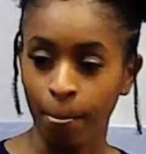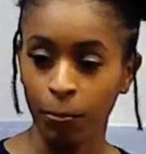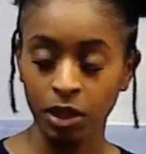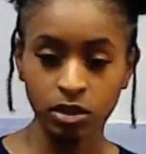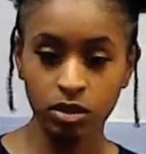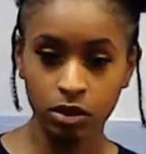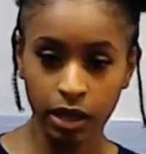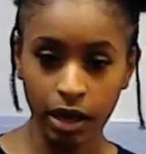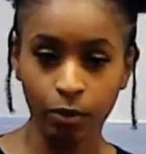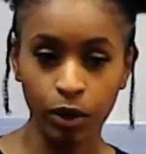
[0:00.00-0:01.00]
this is a
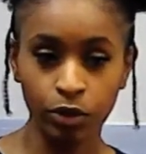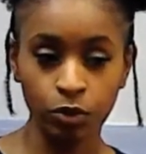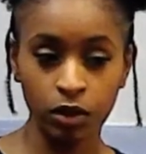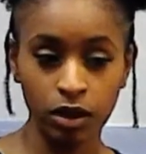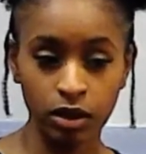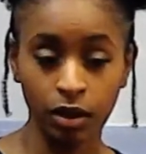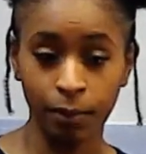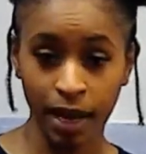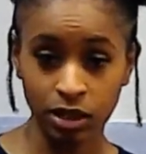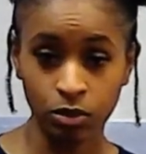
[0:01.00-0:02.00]
job where you need a
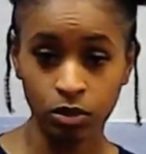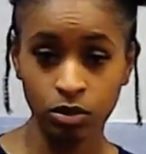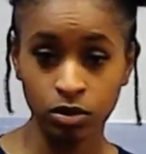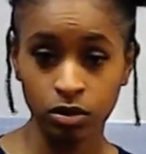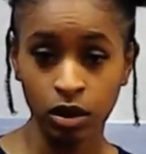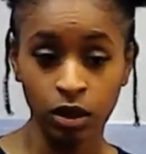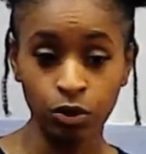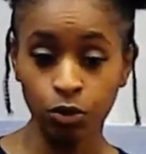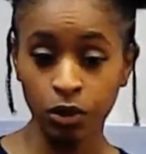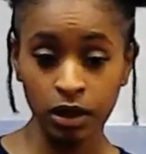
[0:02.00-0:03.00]
bachelor's,
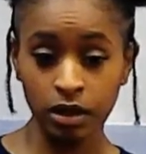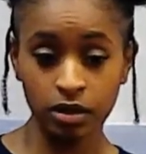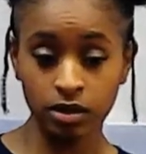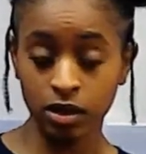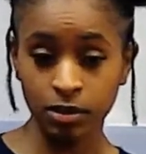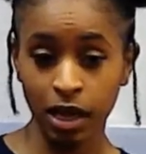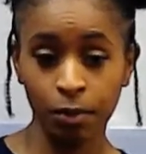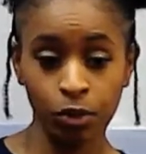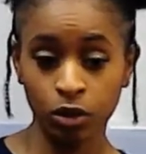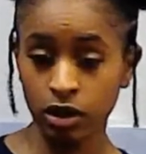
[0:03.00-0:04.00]
you need some type
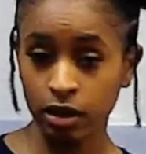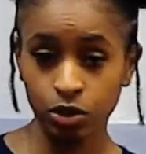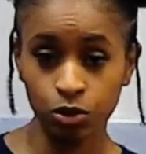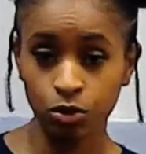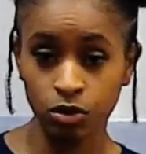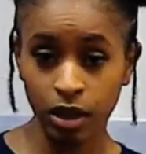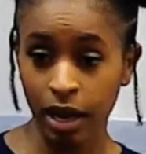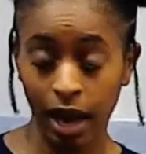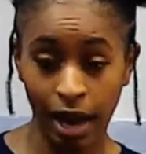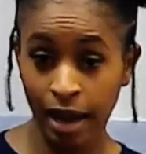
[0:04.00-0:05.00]
of credentials
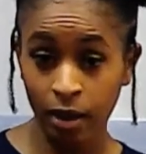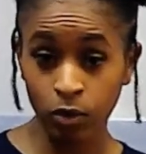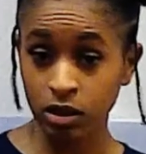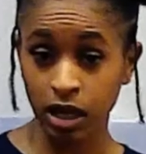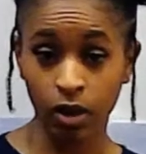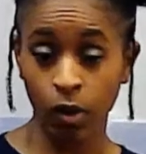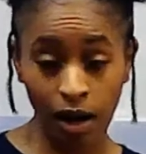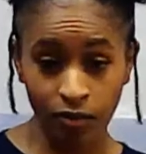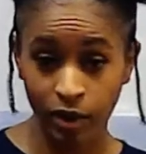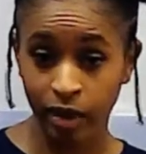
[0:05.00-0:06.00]
that I was not
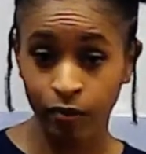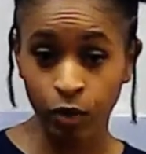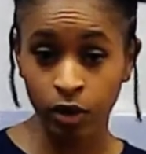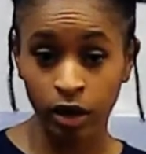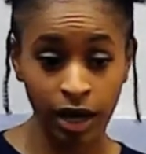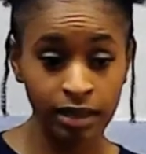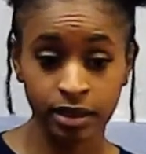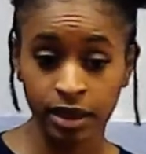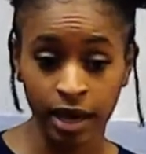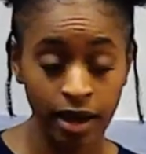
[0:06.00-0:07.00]
qualified for. I
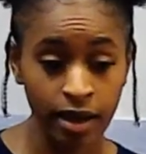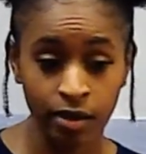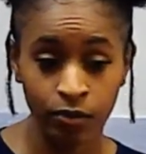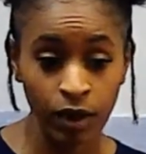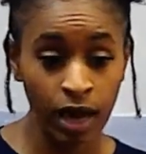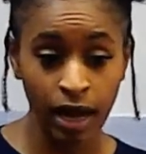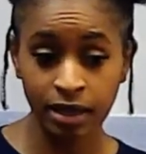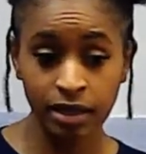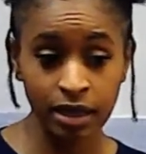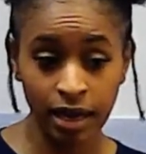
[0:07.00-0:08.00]
did not
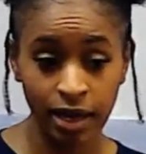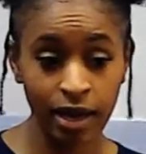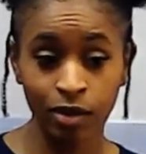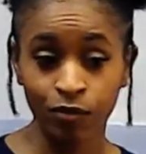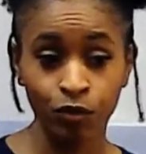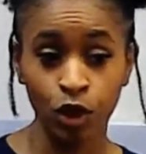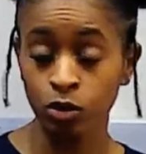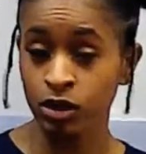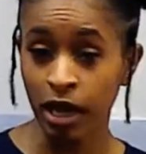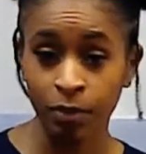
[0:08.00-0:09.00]
have
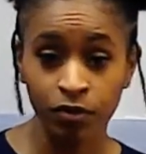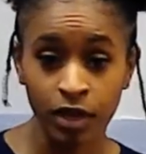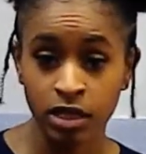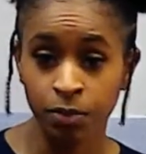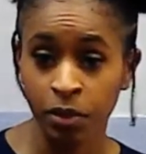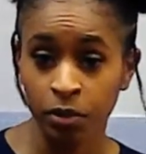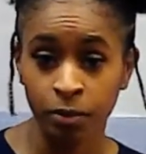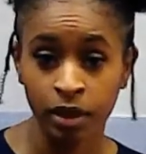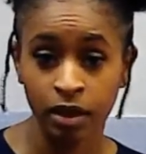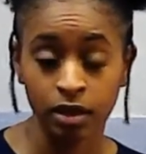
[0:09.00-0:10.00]
no type of
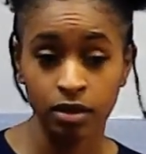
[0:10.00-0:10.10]
experience